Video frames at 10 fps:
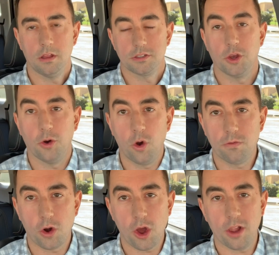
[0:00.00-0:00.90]
So
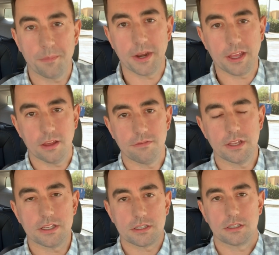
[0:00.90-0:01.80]
overall, I'm going to give
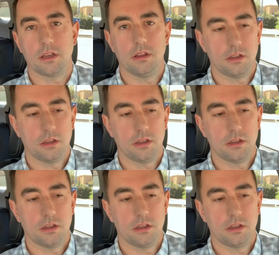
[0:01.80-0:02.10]
this